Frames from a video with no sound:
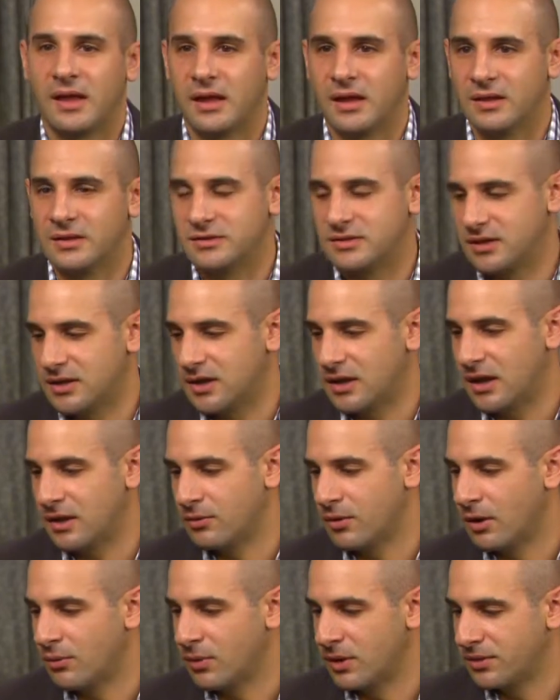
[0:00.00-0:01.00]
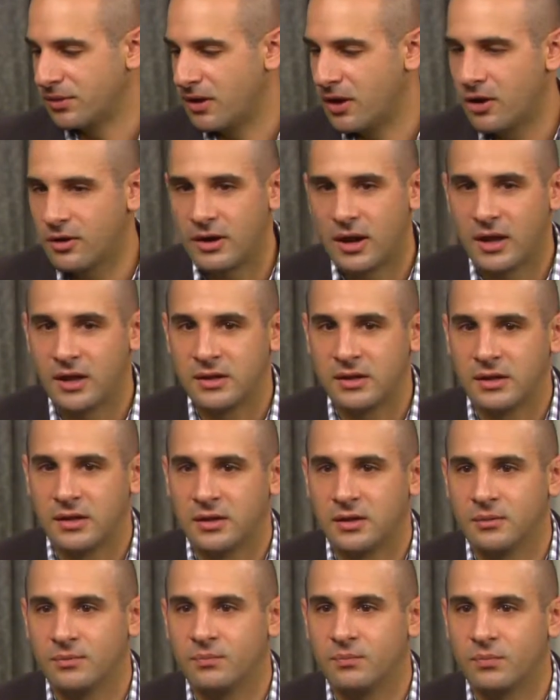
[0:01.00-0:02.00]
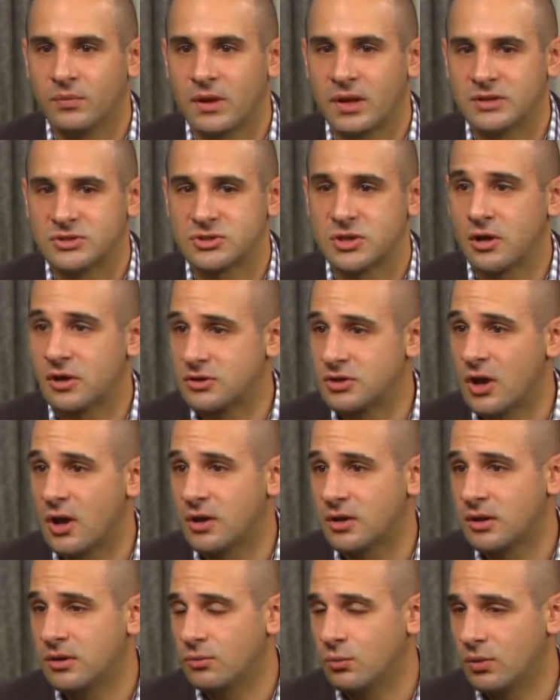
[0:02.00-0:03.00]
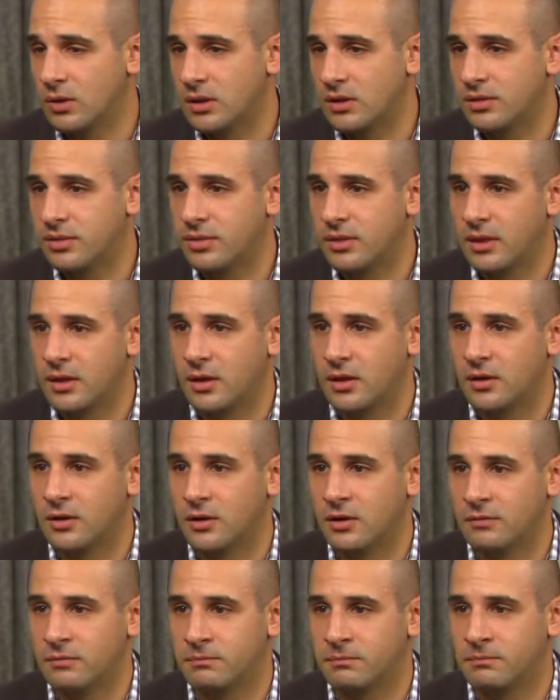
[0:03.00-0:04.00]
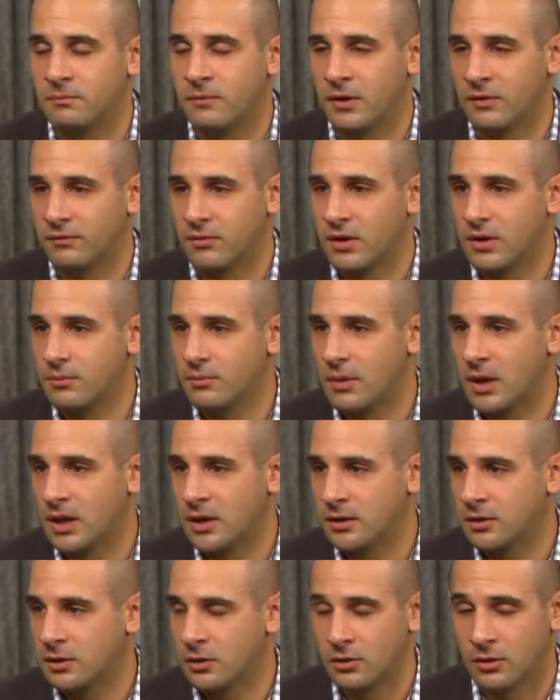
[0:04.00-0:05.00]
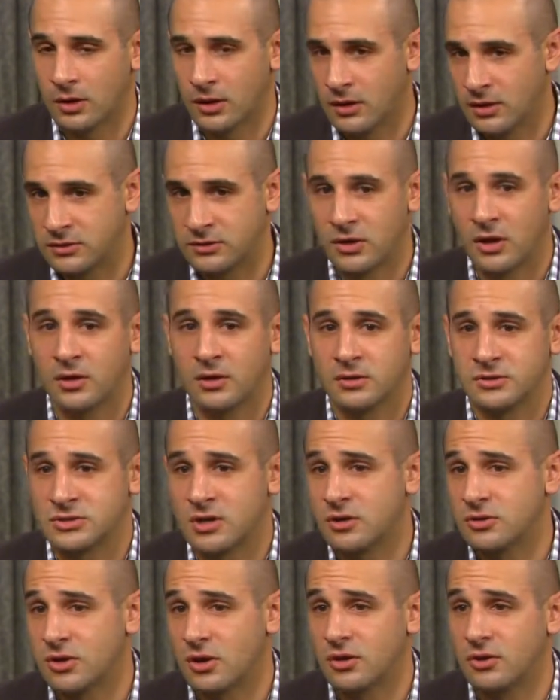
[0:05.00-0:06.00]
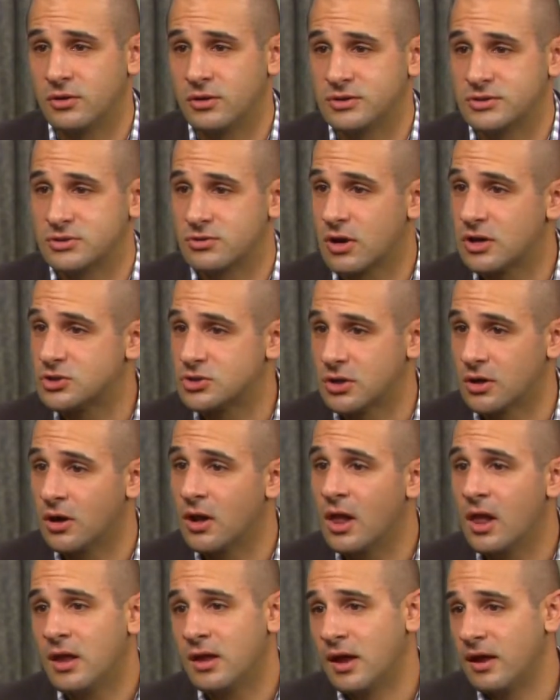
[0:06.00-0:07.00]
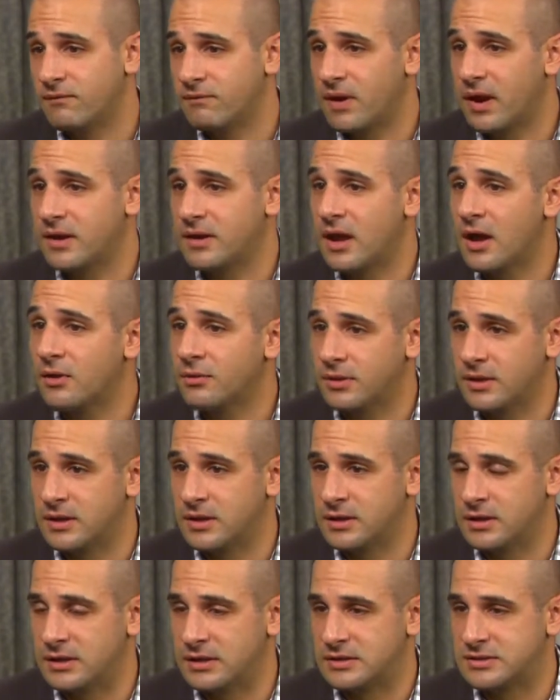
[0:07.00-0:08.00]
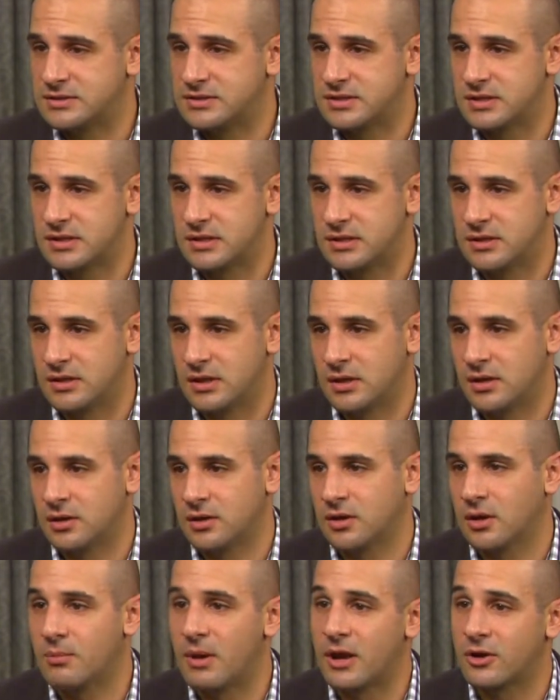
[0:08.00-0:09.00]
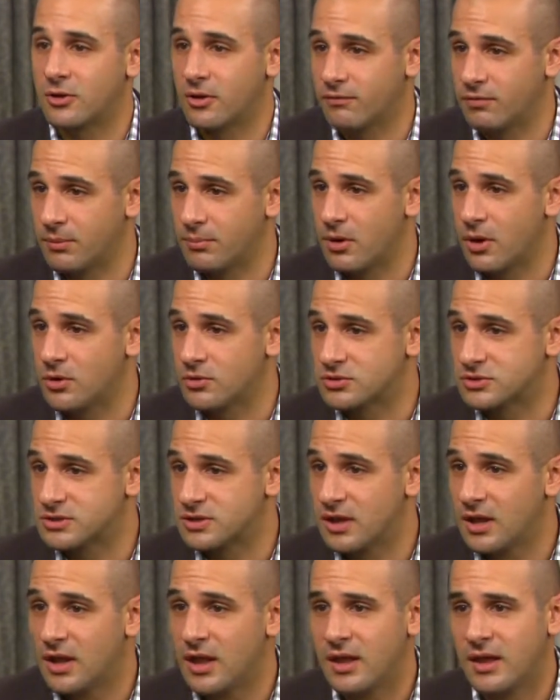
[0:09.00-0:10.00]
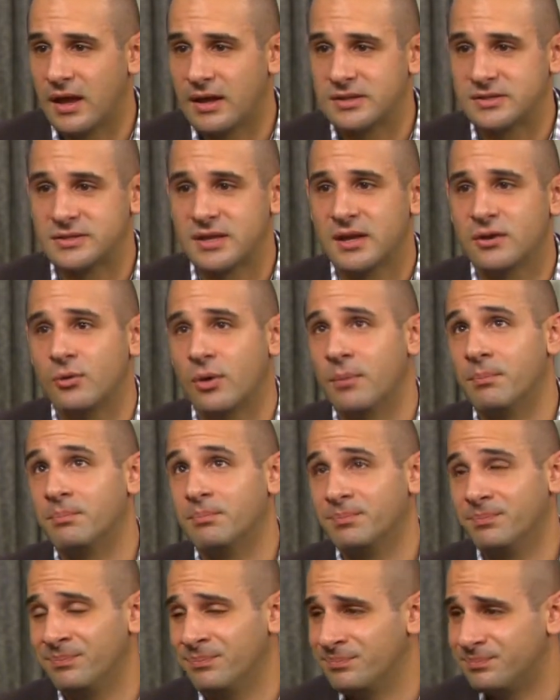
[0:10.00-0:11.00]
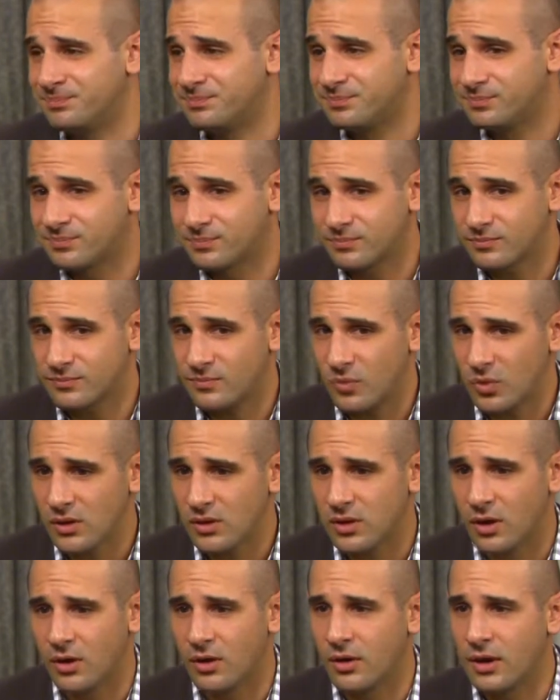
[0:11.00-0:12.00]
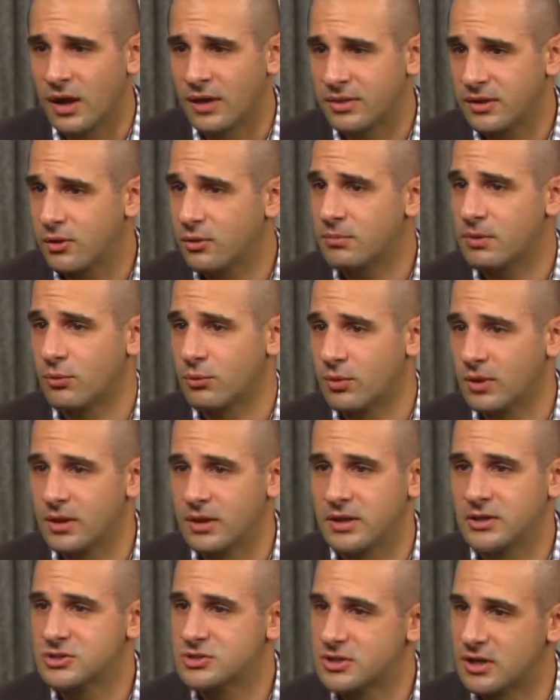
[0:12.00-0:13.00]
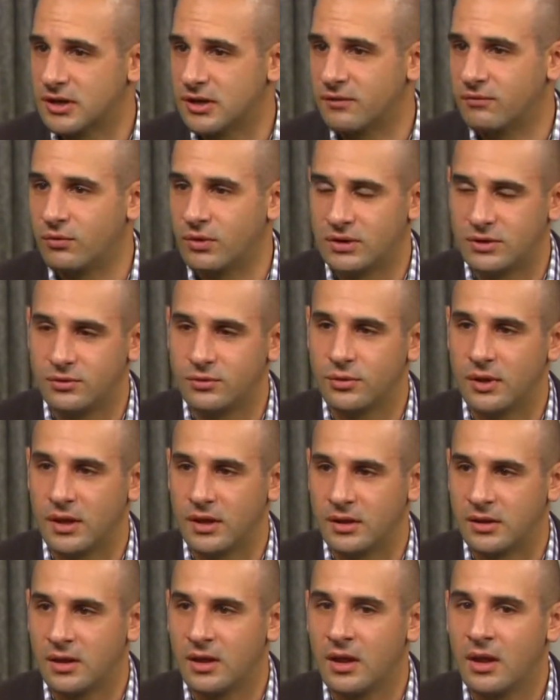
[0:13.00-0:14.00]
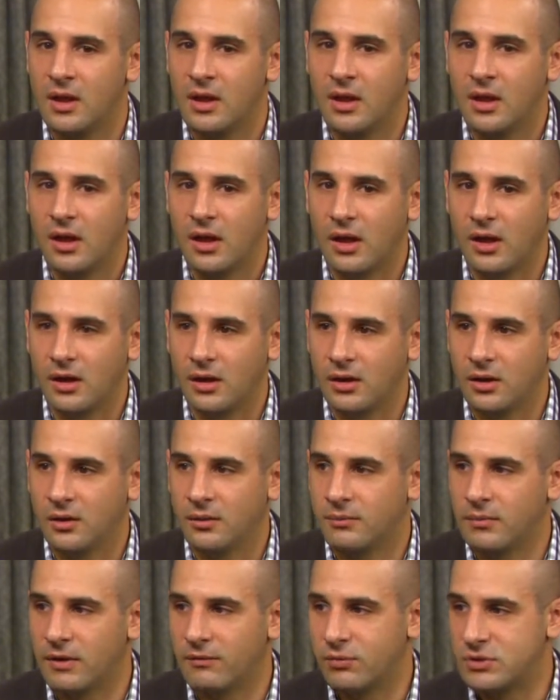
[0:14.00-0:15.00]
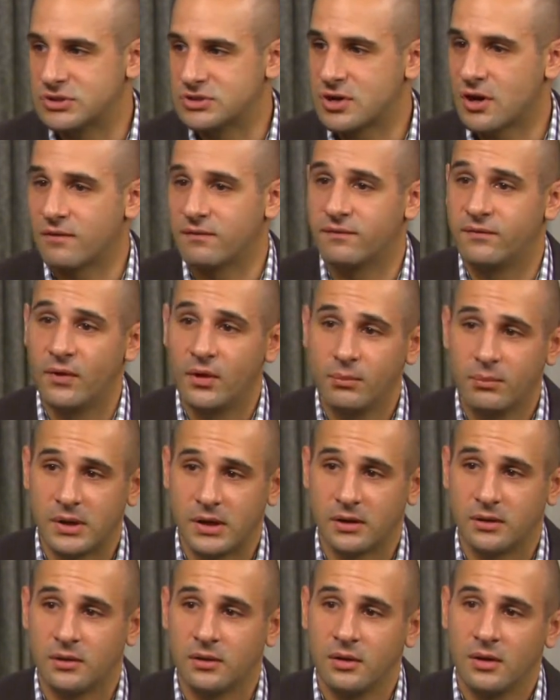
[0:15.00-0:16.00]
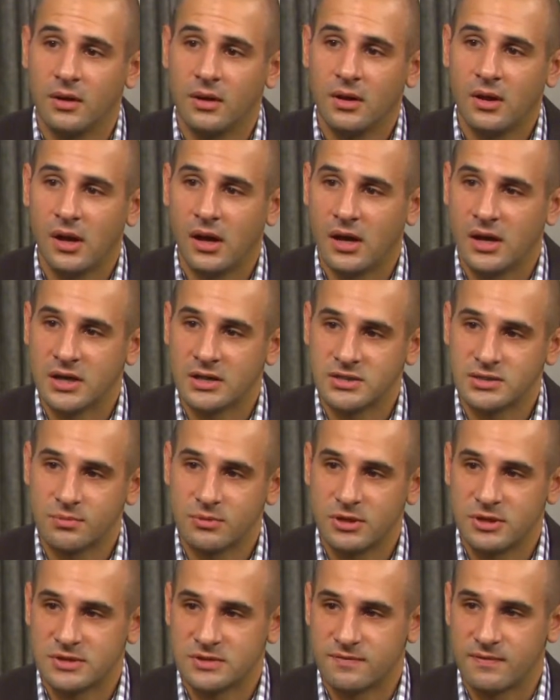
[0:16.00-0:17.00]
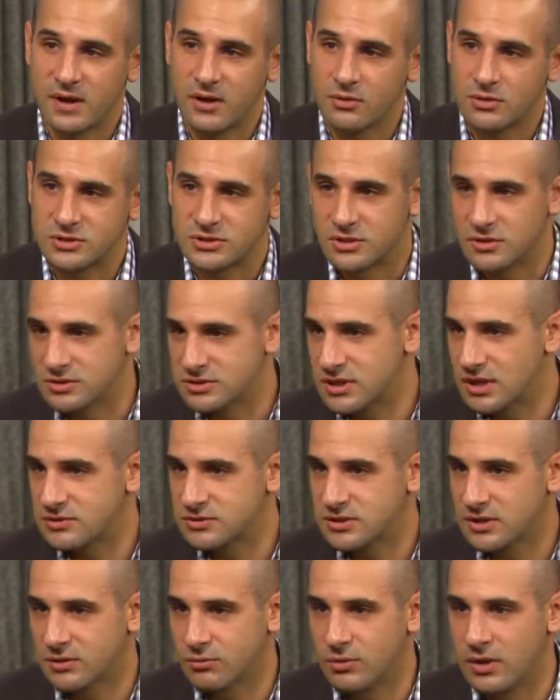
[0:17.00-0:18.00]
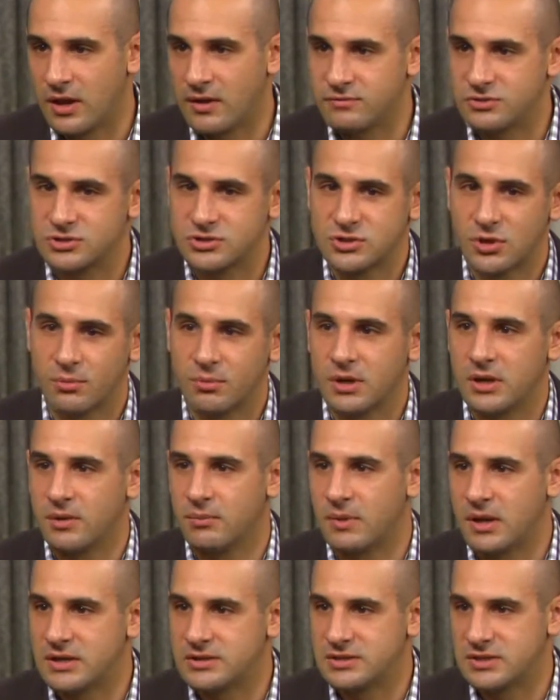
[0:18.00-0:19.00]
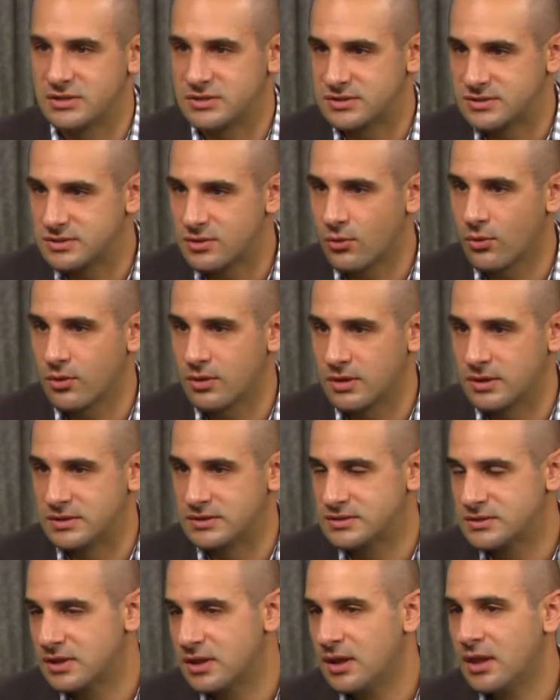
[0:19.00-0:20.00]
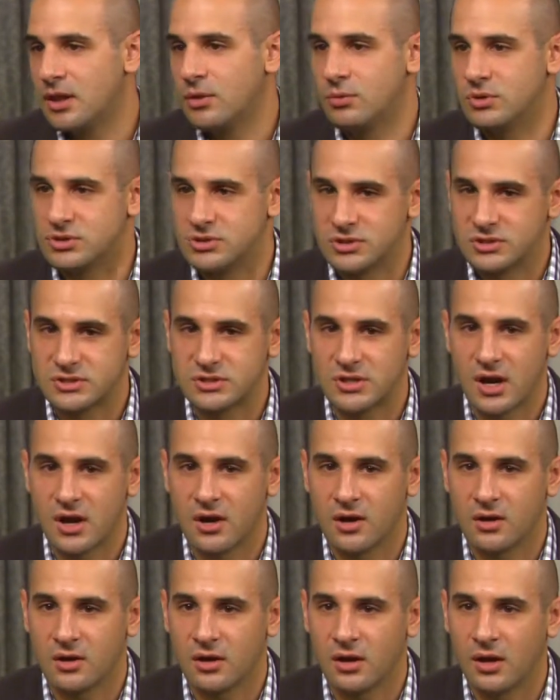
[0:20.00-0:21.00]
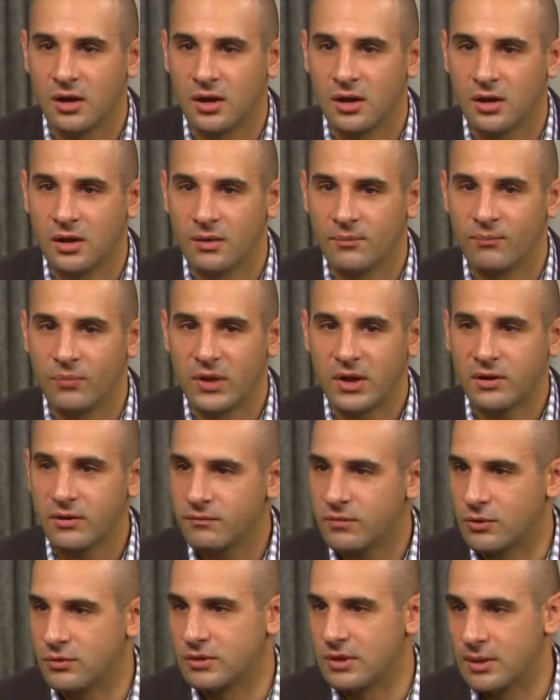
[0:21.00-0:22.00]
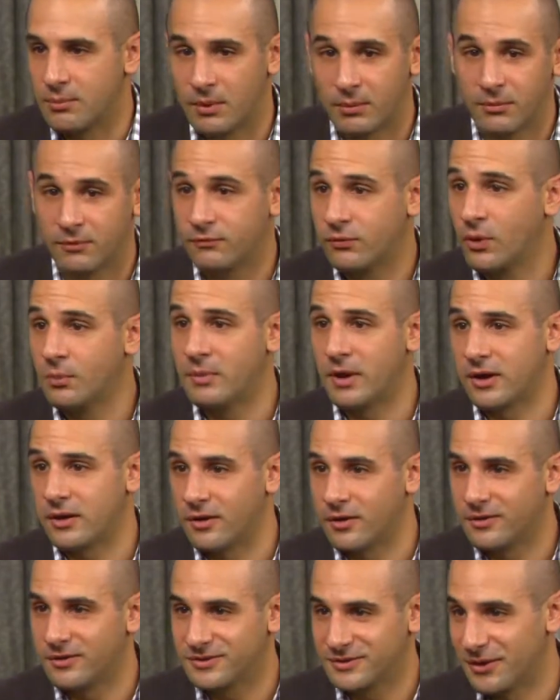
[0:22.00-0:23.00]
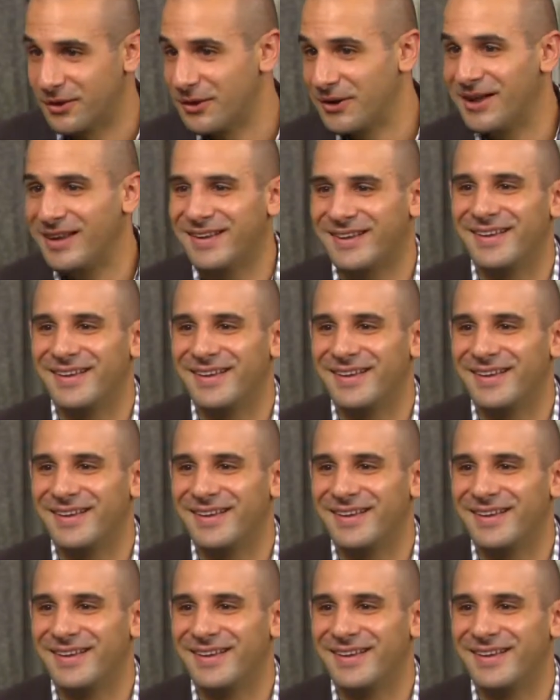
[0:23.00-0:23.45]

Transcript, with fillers: And uh, I, I, went there and I uh, I started talking with uh, a, a, friend of mine, or I, talk, I, started talking to a stranger. And I find out that it's the commander of the post. Mm -hmm. I said to him, you know, I think it would be really interesting if we do a, um, if we start filming uh, some of these veterans here. Sounds like we have so many amazing stories. Yeah. We hmm. should start um, interviewing them. I'm a filmmaker. So, yeah.